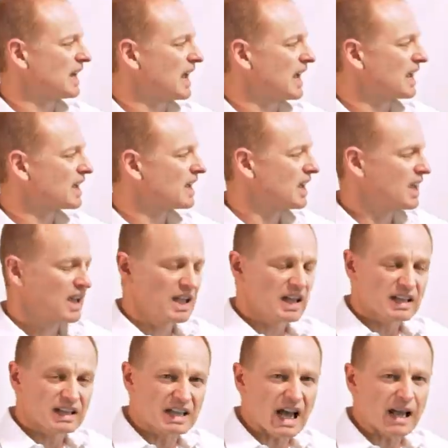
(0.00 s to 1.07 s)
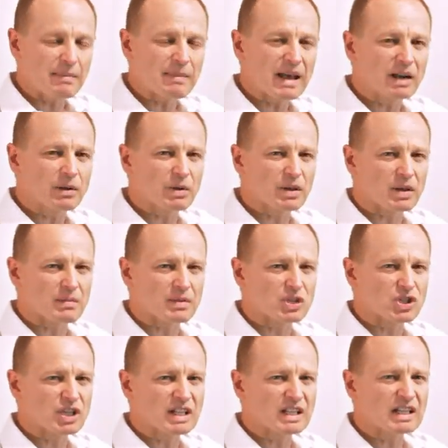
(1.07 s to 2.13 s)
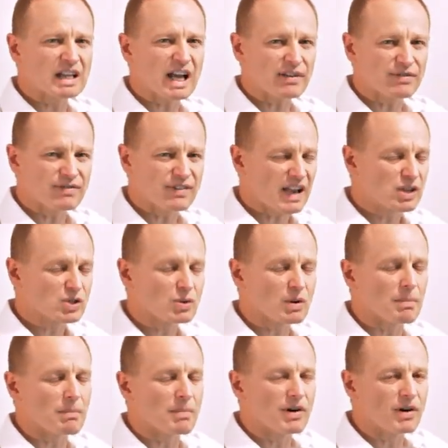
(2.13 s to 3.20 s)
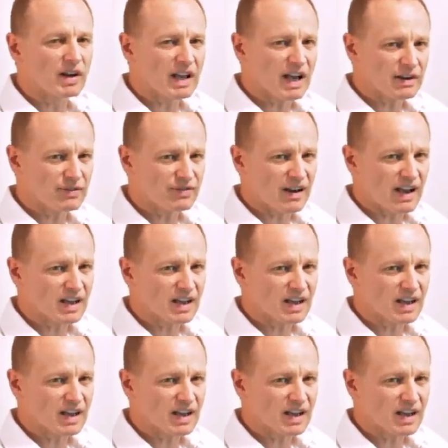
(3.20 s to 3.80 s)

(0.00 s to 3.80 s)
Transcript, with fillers: in a gunmetal with a machine cut face or a mirror cut